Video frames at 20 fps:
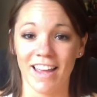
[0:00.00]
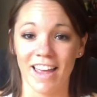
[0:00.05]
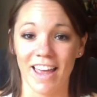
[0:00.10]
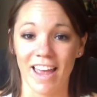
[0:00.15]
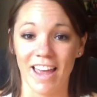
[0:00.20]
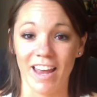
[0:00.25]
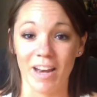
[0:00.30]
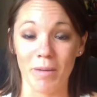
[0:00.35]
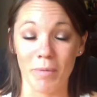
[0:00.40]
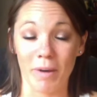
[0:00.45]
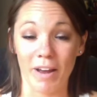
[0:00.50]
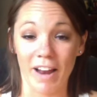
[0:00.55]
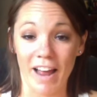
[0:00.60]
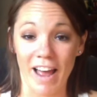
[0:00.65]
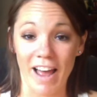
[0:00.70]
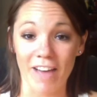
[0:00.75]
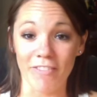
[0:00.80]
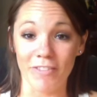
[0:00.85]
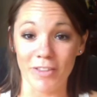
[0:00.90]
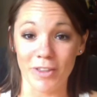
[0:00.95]
And about
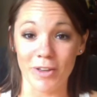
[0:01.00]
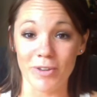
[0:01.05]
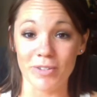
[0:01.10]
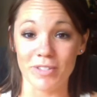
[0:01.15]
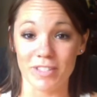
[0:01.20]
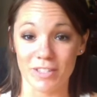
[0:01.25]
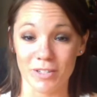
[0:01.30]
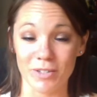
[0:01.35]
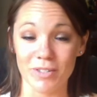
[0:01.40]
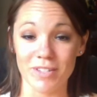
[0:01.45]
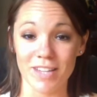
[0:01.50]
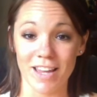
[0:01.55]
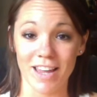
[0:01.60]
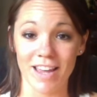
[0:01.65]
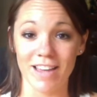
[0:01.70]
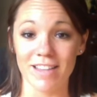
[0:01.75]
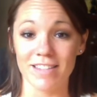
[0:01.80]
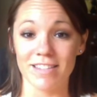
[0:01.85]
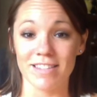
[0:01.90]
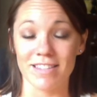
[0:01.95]
half of those that do say
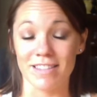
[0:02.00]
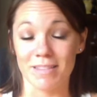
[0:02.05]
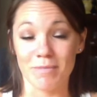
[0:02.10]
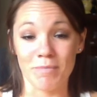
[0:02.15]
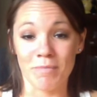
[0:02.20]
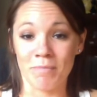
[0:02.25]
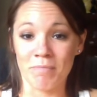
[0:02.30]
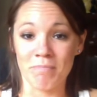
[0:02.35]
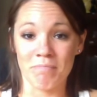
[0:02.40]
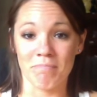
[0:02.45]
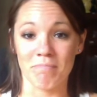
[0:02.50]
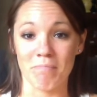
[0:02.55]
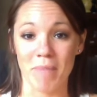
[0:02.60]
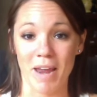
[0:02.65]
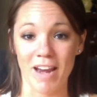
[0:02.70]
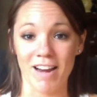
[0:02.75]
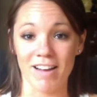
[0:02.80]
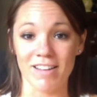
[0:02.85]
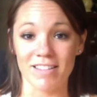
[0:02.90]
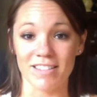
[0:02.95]
yes may
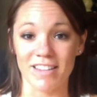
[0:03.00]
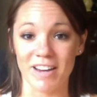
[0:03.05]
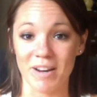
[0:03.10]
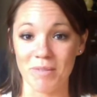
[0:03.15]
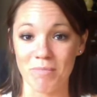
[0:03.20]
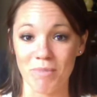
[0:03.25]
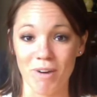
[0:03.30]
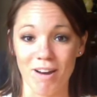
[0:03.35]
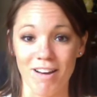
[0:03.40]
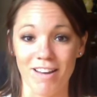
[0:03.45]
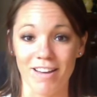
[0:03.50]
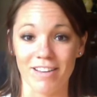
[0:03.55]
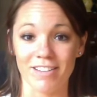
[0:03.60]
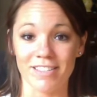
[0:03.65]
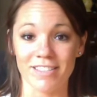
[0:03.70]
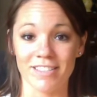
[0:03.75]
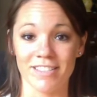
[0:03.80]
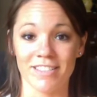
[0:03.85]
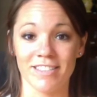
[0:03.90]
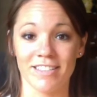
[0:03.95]
not stay on product.
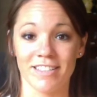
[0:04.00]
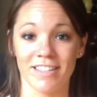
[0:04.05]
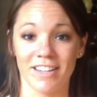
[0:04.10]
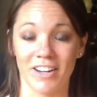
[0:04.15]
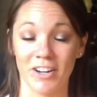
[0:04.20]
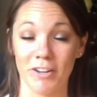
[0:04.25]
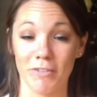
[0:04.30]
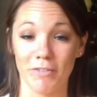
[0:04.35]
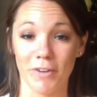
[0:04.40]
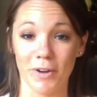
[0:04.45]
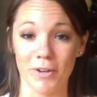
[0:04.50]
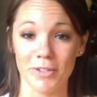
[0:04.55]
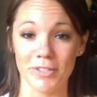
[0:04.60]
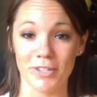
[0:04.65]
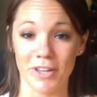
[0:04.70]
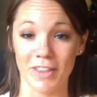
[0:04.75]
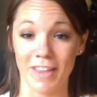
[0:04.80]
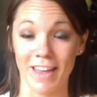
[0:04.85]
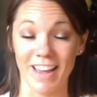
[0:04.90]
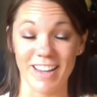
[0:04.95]
Are you focused
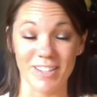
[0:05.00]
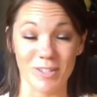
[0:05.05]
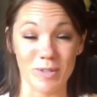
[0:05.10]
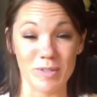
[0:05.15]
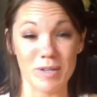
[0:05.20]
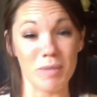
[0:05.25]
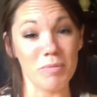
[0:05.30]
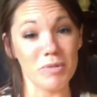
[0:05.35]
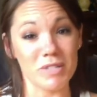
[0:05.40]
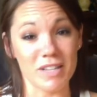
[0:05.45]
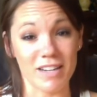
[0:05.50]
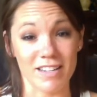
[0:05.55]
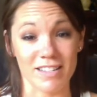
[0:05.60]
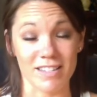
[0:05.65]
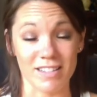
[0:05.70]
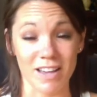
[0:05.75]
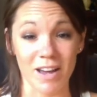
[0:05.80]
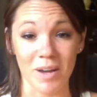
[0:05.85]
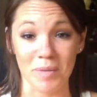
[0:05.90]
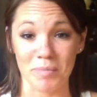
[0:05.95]
on that? Because those numbers kind of
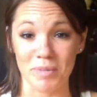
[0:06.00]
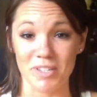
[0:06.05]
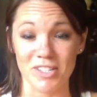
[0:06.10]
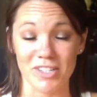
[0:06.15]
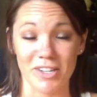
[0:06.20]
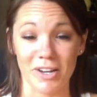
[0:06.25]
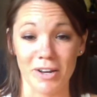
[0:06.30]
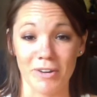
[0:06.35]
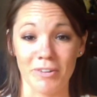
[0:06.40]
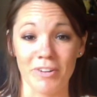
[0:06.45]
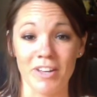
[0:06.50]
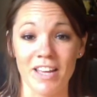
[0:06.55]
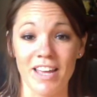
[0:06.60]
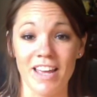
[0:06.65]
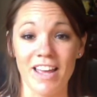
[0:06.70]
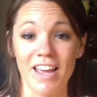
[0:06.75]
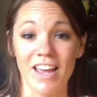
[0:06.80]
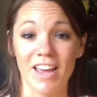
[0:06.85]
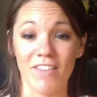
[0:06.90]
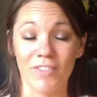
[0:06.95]
suck, but you know,
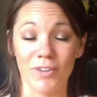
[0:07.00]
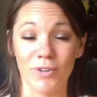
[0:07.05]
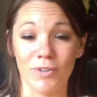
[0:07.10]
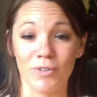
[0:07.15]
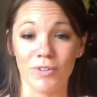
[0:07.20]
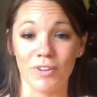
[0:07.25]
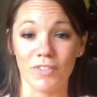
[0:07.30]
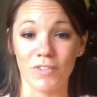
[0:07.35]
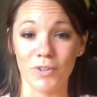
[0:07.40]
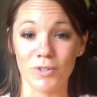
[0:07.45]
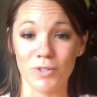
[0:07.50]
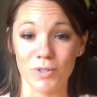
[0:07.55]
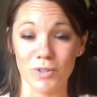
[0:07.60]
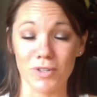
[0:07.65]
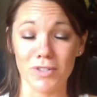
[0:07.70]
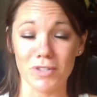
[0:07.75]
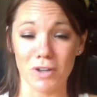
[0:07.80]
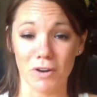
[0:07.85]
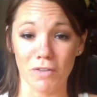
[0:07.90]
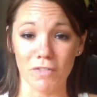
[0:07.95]
if you if you do
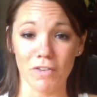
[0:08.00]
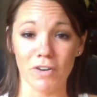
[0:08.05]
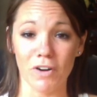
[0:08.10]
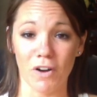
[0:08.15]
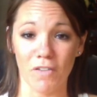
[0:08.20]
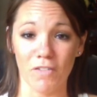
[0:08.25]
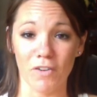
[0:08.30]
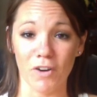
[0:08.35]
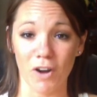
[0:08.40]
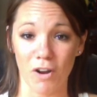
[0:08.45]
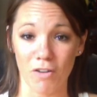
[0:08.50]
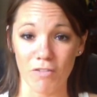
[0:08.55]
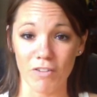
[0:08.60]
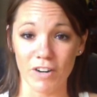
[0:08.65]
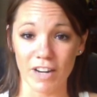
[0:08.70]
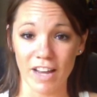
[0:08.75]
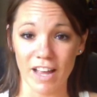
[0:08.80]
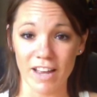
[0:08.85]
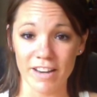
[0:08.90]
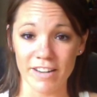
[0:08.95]
this over and over and over
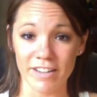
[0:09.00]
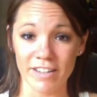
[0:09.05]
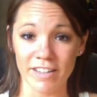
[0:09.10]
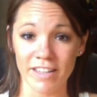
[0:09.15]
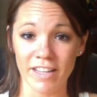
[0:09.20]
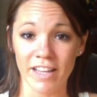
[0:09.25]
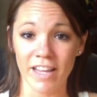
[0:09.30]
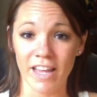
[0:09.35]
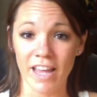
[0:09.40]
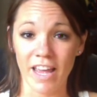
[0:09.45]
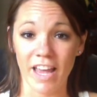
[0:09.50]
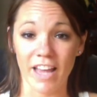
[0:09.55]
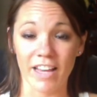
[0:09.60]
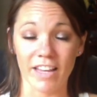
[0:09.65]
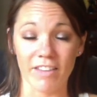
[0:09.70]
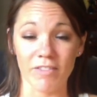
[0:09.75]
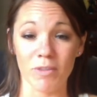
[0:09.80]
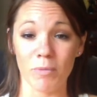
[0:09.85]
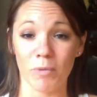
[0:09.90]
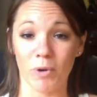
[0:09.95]
again and
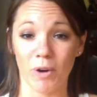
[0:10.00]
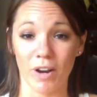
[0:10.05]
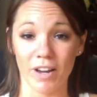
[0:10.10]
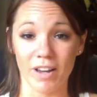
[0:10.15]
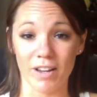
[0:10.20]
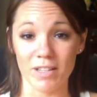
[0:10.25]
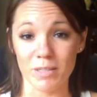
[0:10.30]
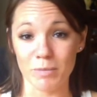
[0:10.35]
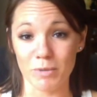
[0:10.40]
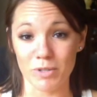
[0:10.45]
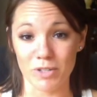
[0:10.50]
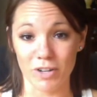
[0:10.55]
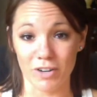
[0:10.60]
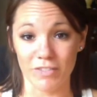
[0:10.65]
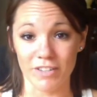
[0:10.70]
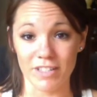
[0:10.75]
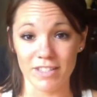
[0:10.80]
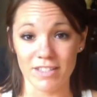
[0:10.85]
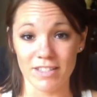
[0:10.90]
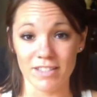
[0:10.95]
give them great customer
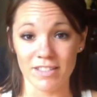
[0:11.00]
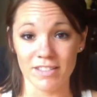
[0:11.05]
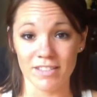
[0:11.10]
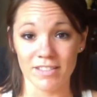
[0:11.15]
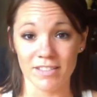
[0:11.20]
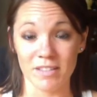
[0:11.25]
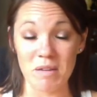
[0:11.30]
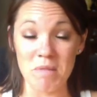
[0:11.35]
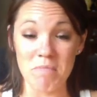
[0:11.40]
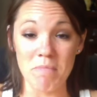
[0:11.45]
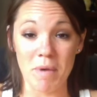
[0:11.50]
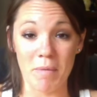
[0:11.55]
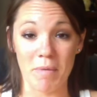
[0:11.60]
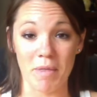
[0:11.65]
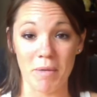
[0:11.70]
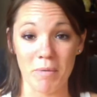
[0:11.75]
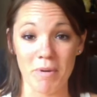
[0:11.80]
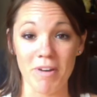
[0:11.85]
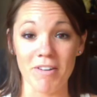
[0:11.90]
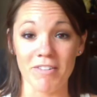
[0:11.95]
service, maybe
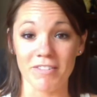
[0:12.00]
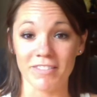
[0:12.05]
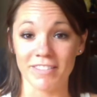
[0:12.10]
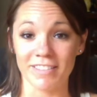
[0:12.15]
they will.